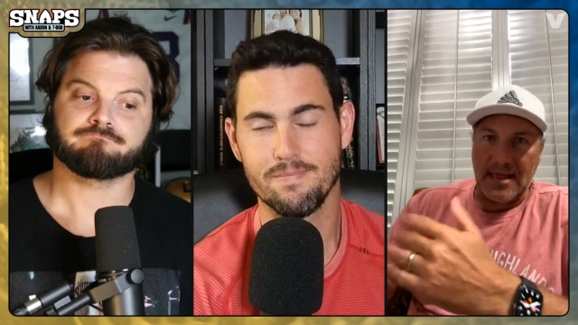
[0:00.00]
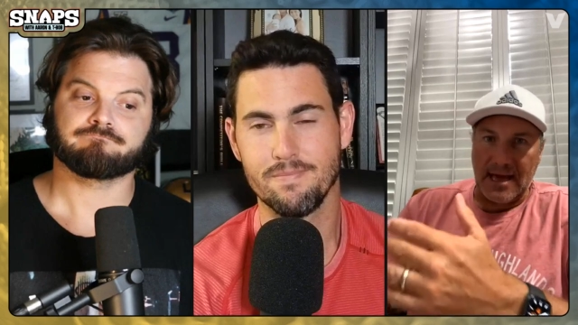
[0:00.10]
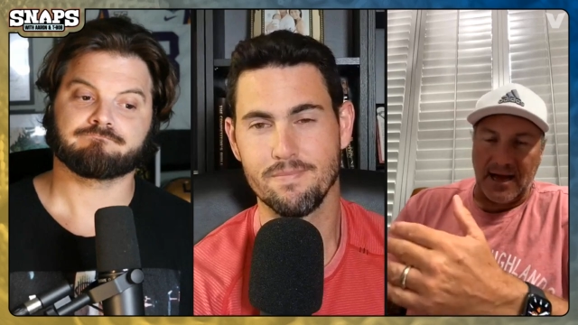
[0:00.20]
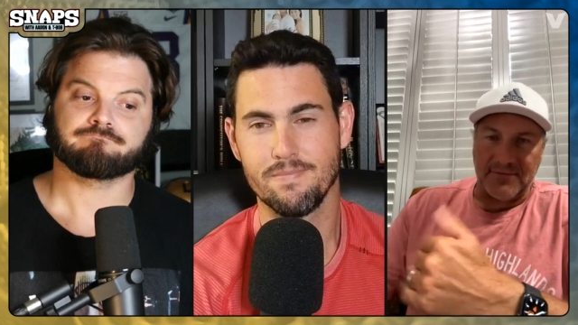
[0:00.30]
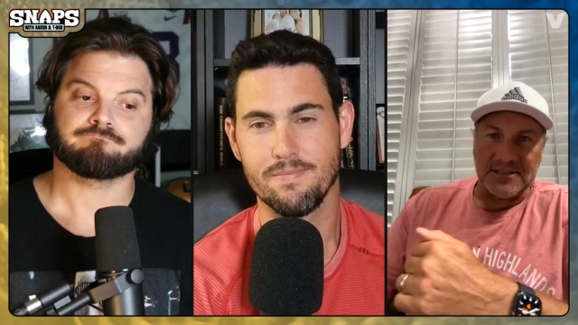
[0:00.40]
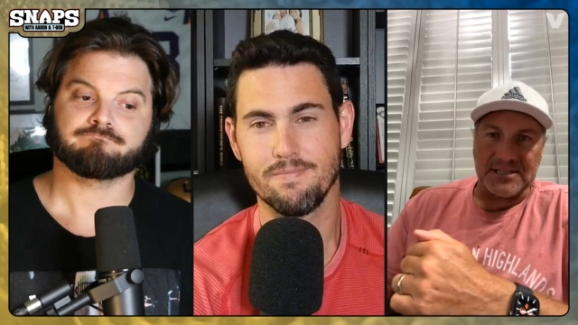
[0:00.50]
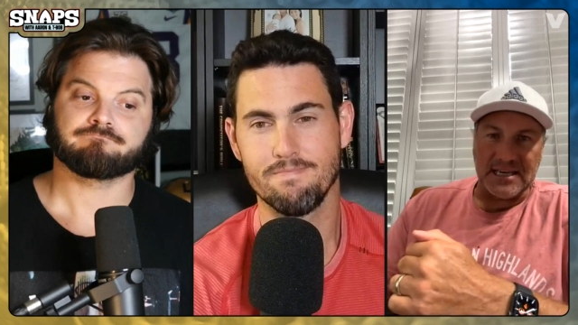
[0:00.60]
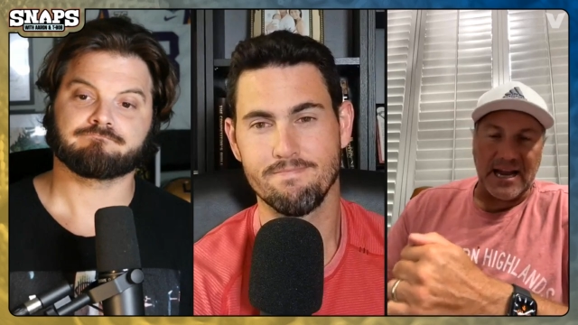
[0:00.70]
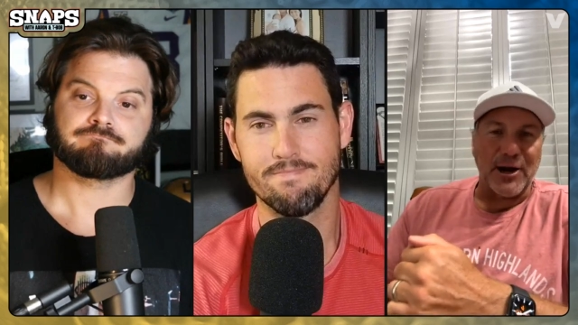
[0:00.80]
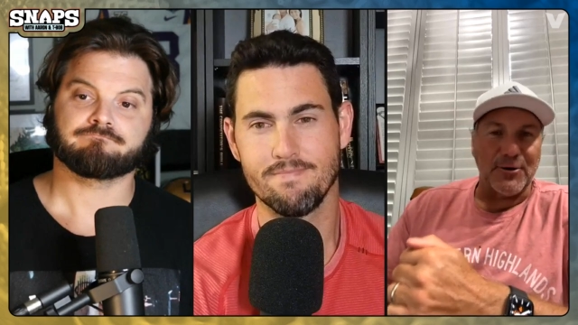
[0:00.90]

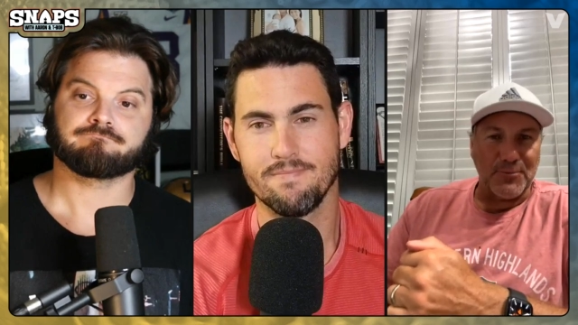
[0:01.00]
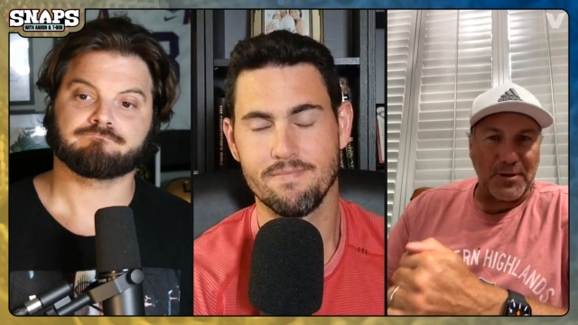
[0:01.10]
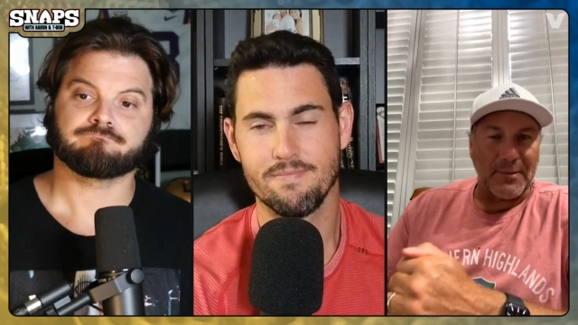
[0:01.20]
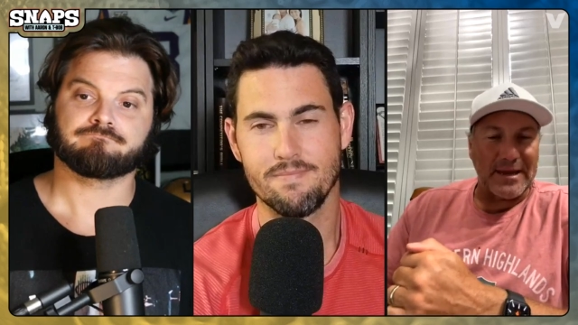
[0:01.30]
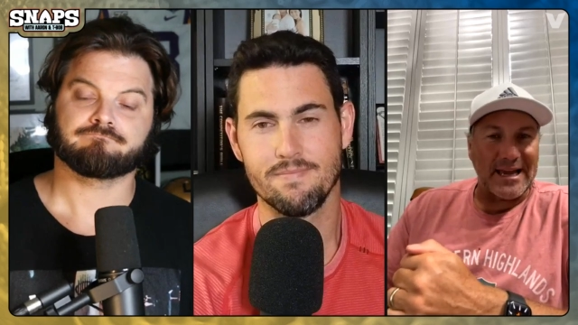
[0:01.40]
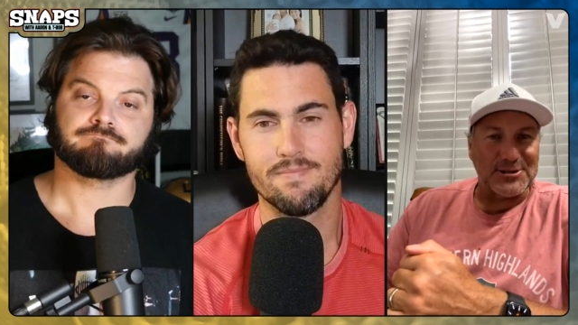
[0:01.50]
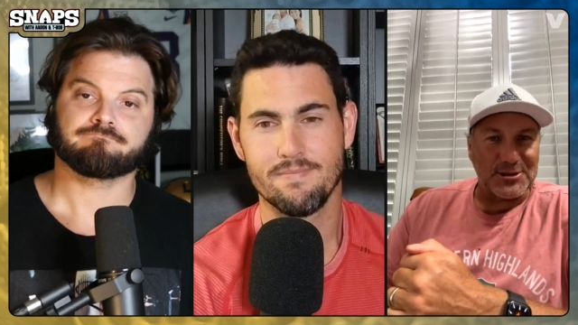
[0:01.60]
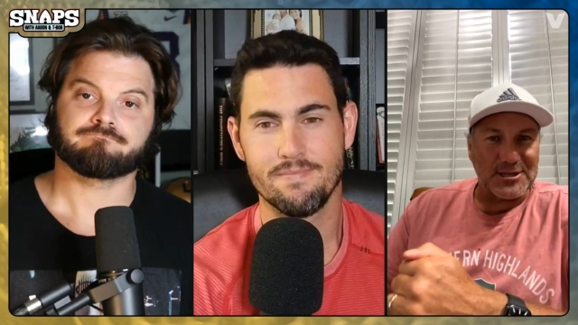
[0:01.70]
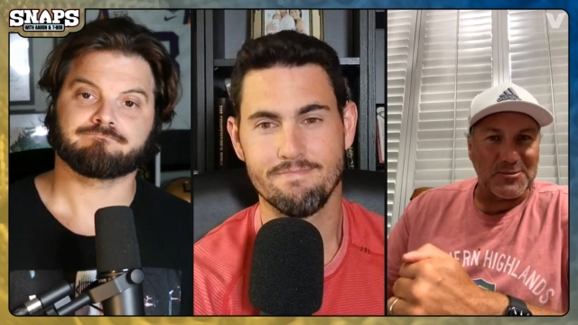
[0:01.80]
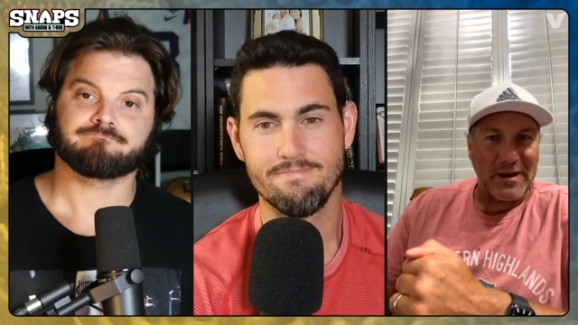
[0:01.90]
Speaker 1: obviously, Aaron would probably answer
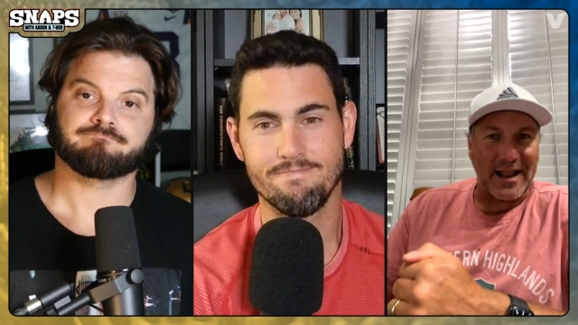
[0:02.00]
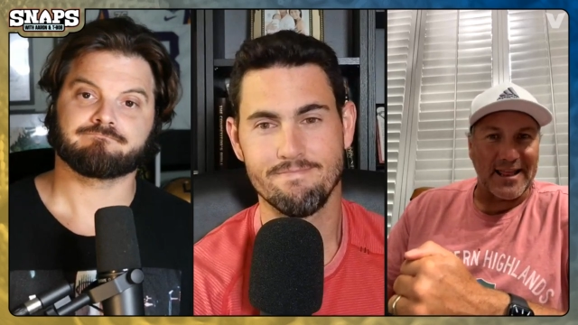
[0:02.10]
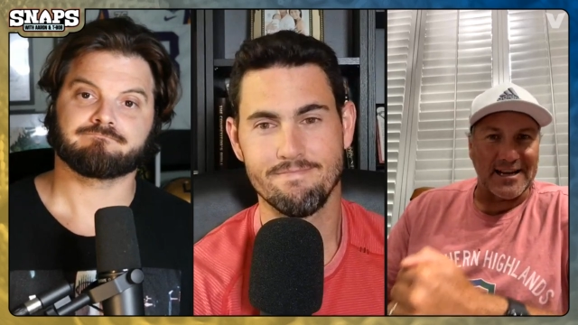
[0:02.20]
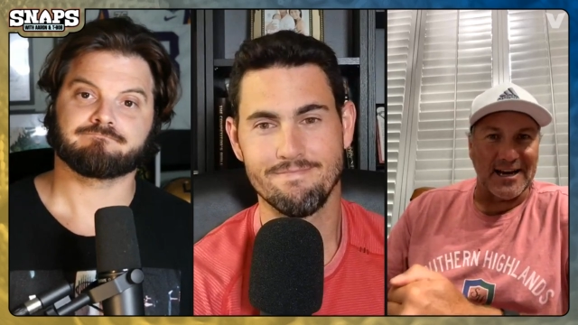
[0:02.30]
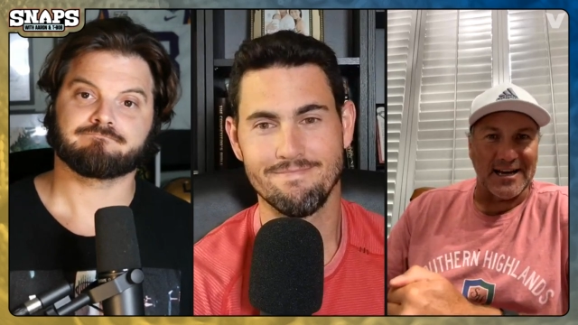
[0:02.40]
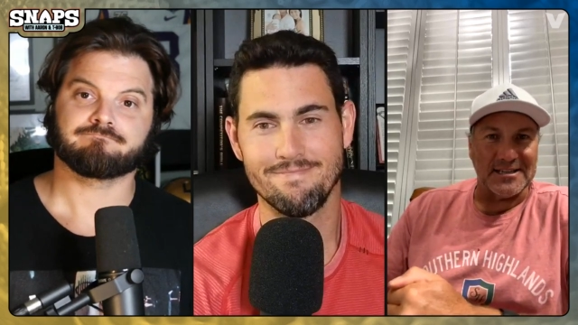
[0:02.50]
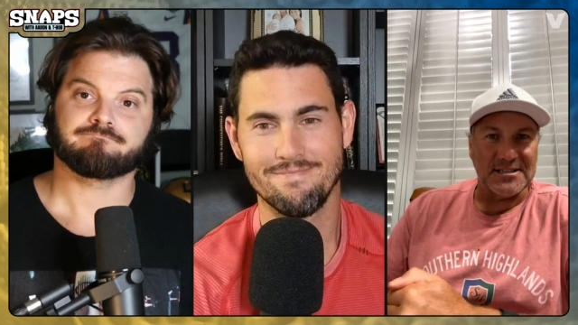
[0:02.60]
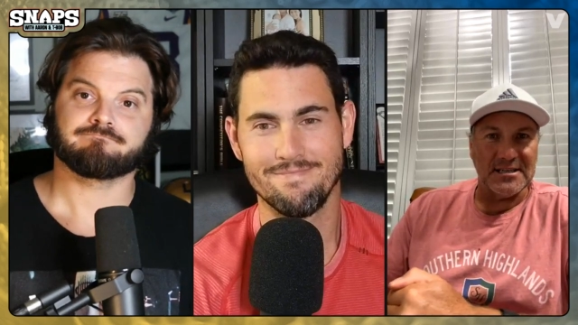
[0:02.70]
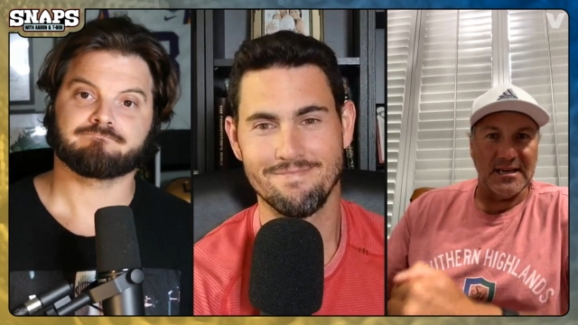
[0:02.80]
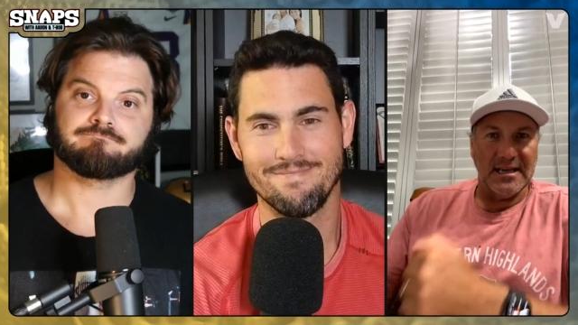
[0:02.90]
this better than us.